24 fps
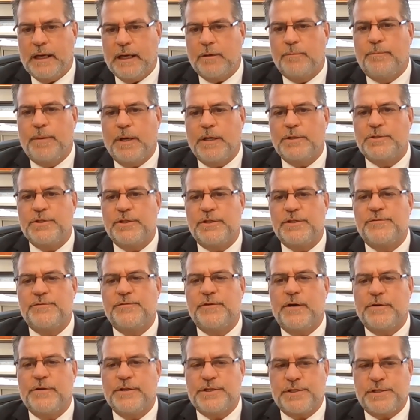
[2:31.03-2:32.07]
our budget is
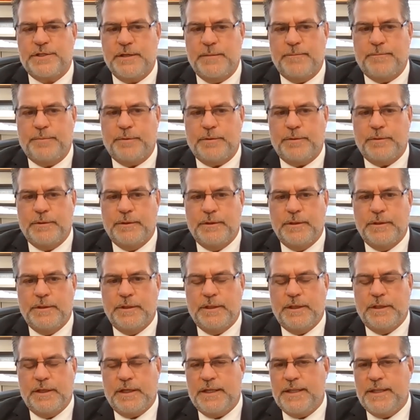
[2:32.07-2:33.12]
very simple
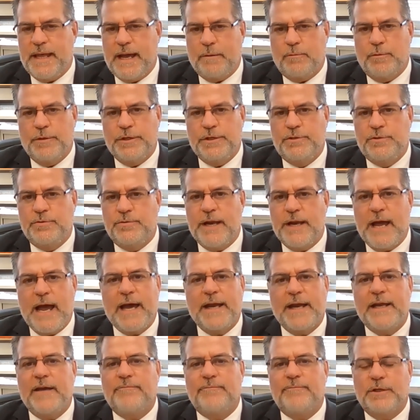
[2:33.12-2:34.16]
in that we do
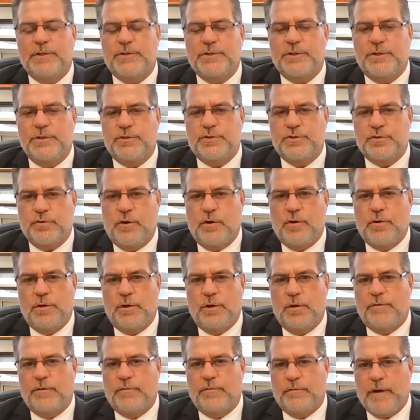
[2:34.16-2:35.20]
not have much
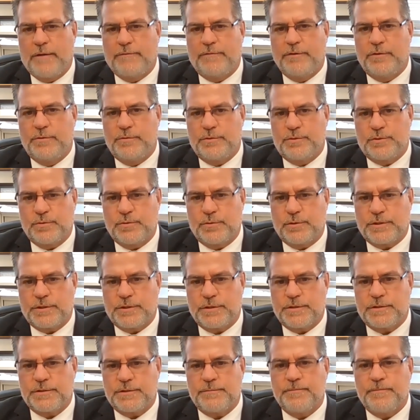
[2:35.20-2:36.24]
control over revenue
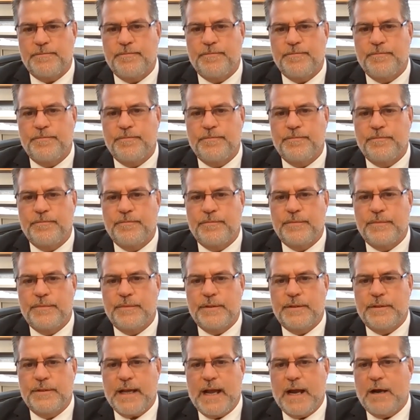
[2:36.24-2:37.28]
sources.
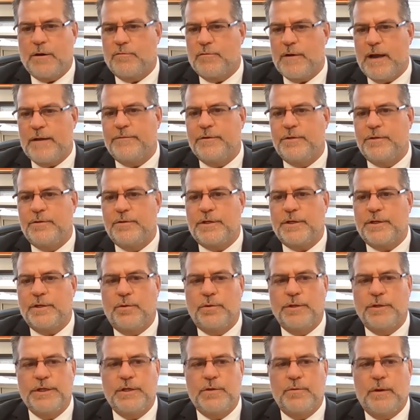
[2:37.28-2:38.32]
Our revenue can
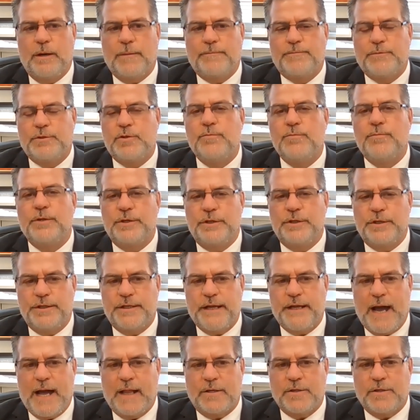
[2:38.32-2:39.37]
only go up $2 million
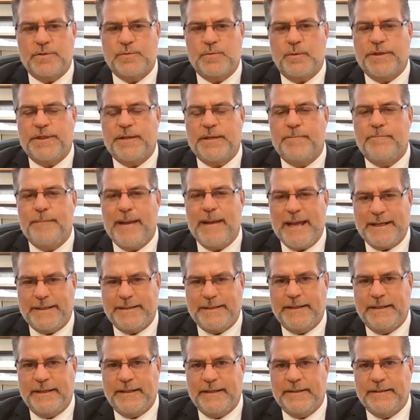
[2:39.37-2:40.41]
with the
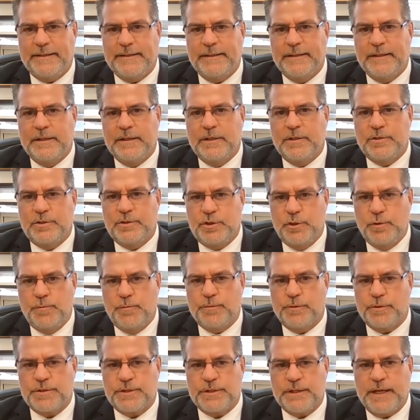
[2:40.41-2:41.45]
mandated
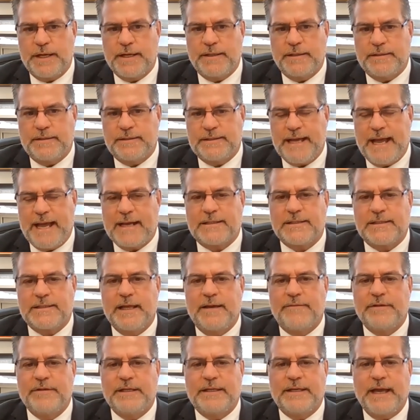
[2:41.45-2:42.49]
2% tax
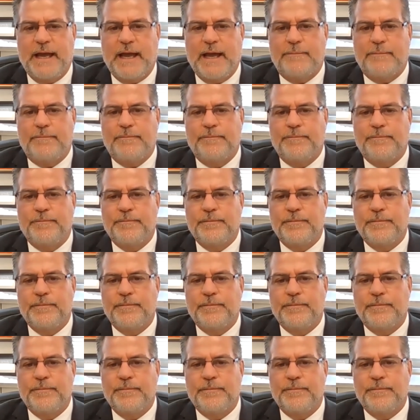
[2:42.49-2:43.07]
levy cap.